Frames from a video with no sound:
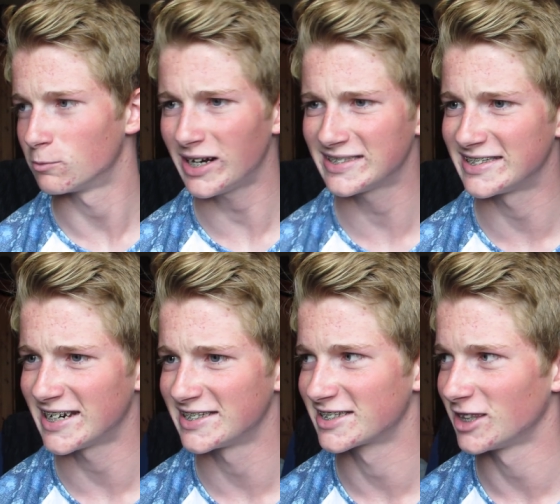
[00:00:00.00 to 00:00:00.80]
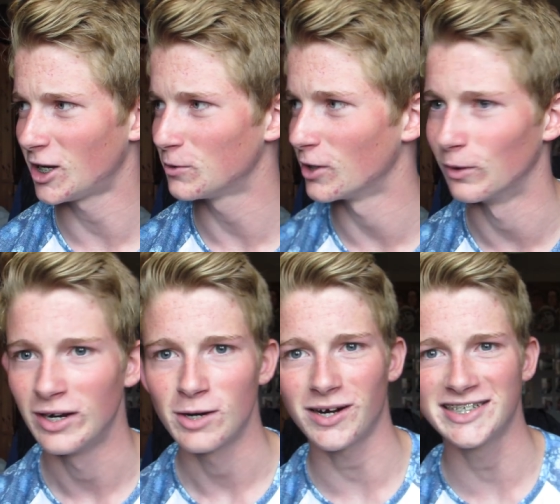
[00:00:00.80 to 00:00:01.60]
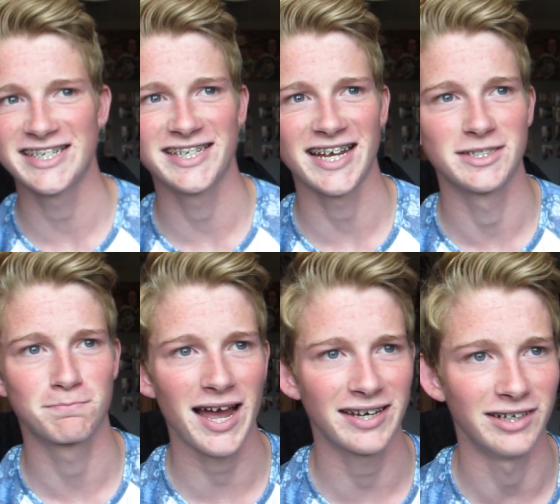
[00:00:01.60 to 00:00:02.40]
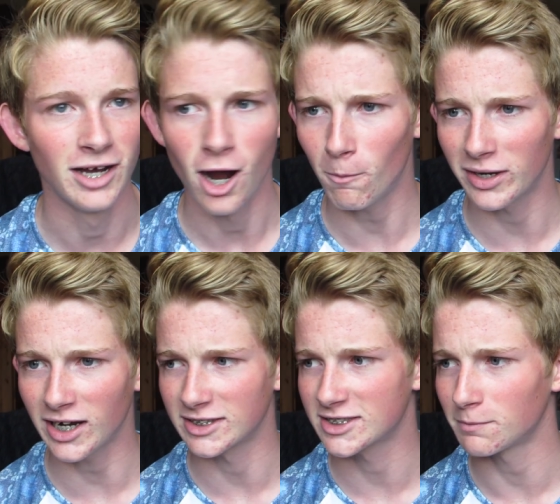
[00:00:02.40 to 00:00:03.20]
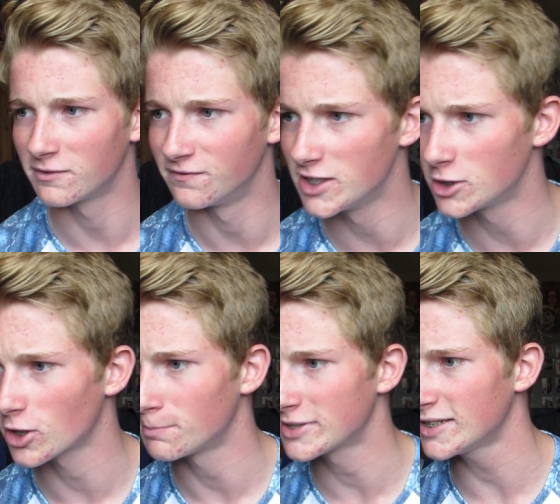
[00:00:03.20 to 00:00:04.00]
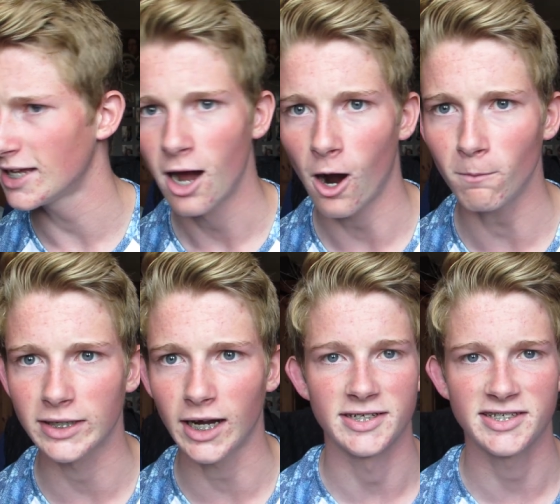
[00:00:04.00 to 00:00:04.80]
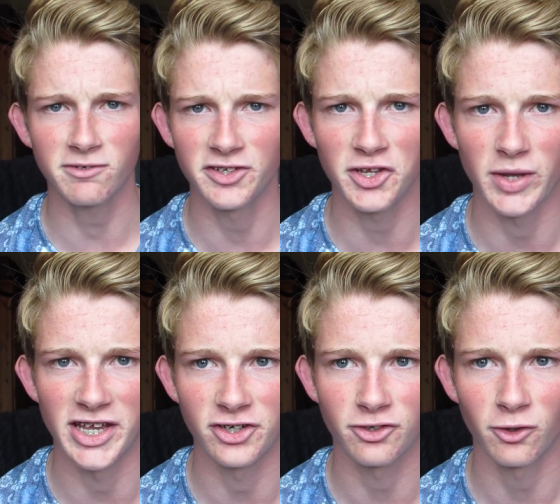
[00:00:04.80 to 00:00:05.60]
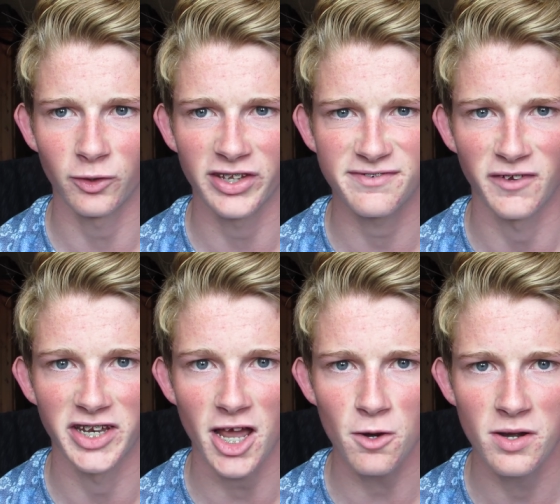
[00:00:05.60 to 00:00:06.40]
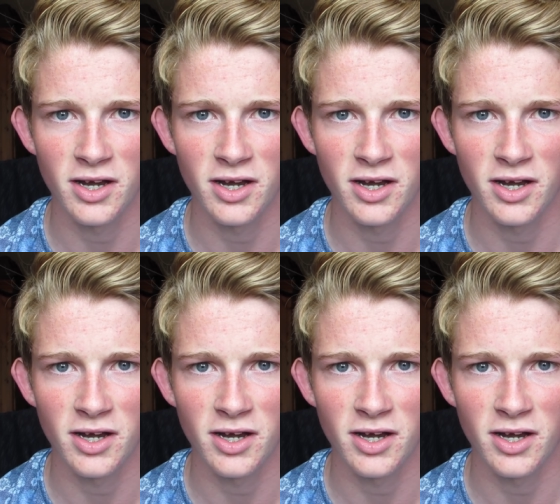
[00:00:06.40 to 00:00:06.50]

Why has he changed his logo? Why didn't he change his banner? Oh my god, someone's video's gone missing? Oh my god, is there a new intro on this video?